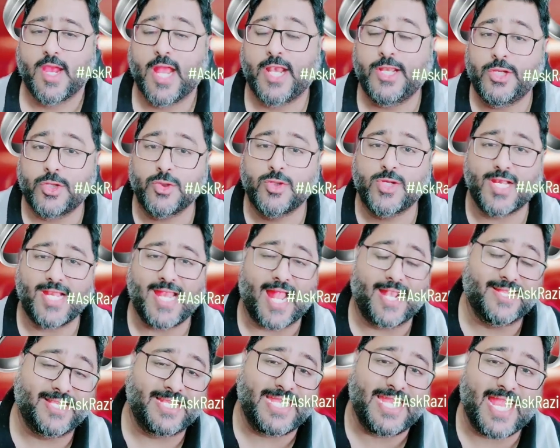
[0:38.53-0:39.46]
It usually
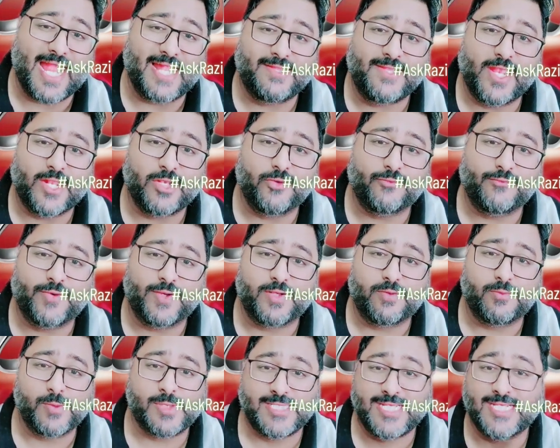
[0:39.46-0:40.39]
had a key at the end of it,
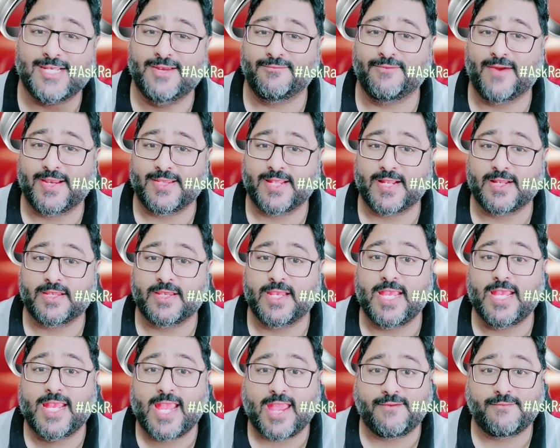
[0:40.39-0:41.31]
which signified that
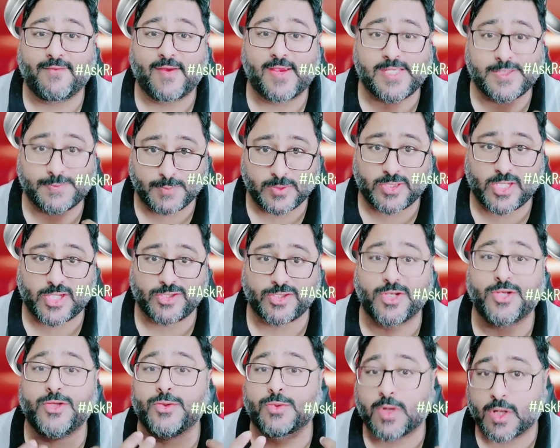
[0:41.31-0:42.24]
he gave his
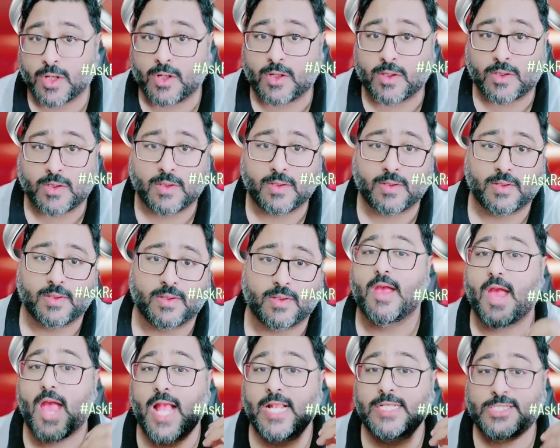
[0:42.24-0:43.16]
possession to her.
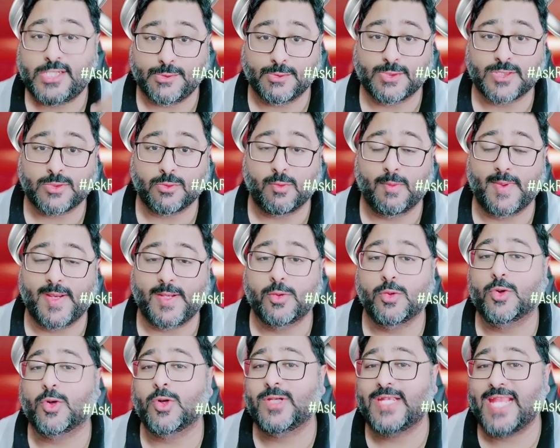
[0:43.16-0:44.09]
And she was a woman
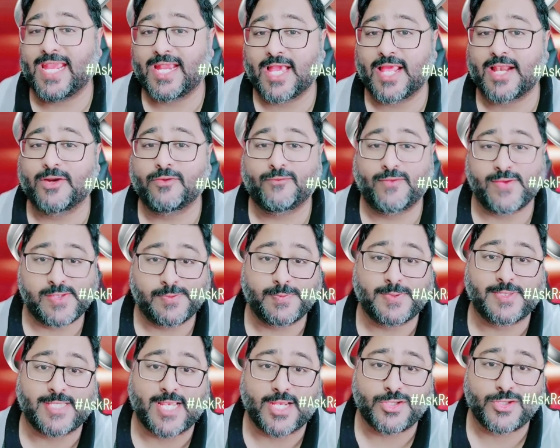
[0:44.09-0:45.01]
who could take care of his
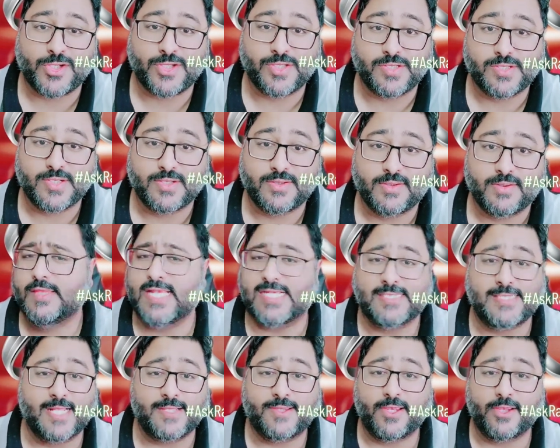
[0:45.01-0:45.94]
possessions.
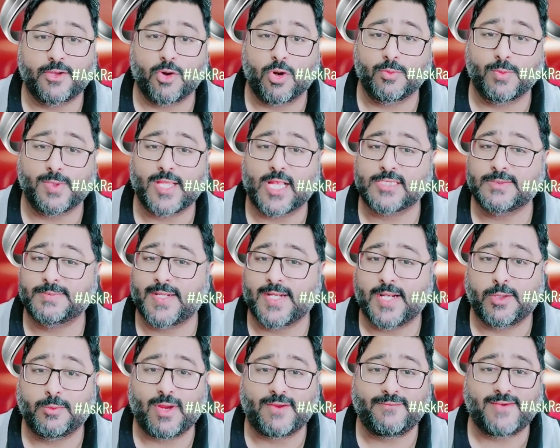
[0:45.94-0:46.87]
There's nothing wrong with husband
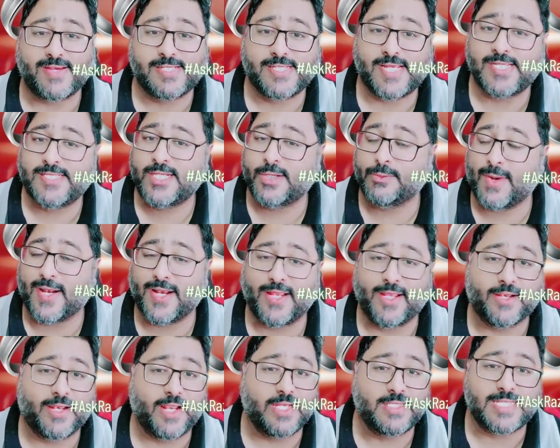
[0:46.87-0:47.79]
and wife exchanging
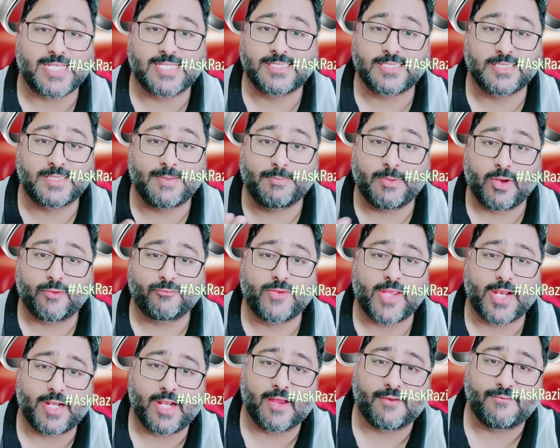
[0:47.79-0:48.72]
wedding rings as a symbol of
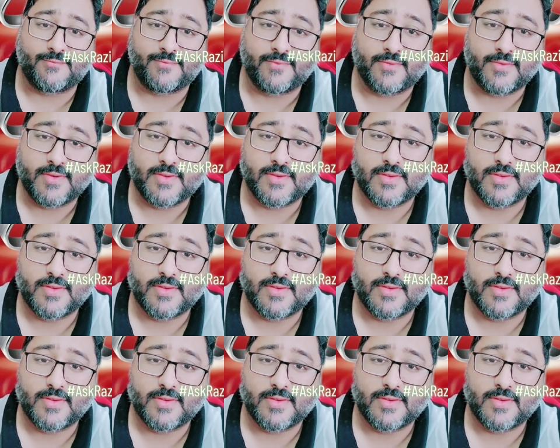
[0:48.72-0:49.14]
their love.